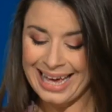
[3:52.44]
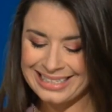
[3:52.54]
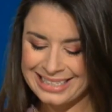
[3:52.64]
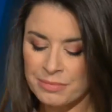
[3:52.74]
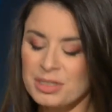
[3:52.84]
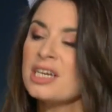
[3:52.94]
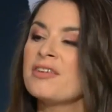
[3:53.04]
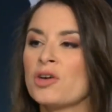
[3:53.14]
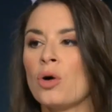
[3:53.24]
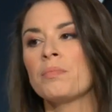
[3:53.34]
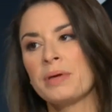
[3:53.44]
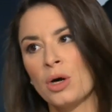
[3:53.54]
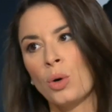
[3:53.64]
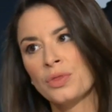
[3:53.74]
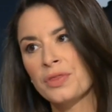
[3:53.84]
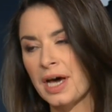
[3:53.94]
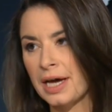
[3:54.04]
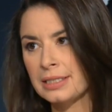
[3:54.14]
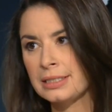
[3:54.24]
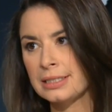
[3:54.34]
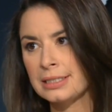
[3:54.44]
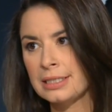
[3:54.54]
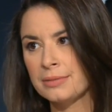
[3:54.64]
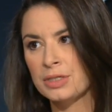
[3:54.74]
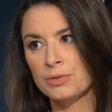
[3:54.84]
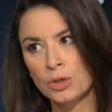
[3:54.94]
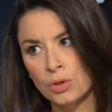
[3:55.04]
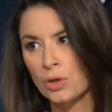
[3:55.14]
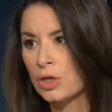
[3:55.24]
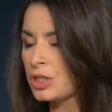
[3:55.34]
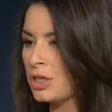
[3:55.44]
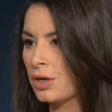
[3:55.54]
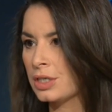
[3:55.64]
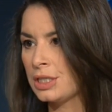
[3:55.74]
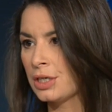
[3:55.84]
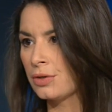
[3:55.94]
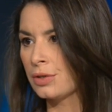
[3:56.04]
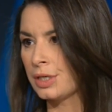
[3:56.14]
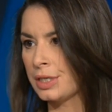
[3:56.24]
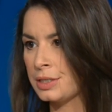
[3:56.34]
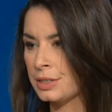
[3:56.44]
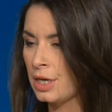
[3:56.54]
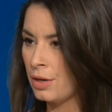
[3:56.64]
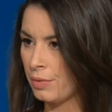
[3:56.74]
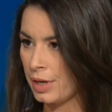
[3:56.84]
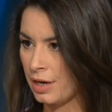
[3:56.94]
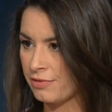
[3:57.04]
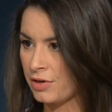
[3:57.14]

It seems to have gone beyond that. It seems they're no longer targeting Gulenists. We have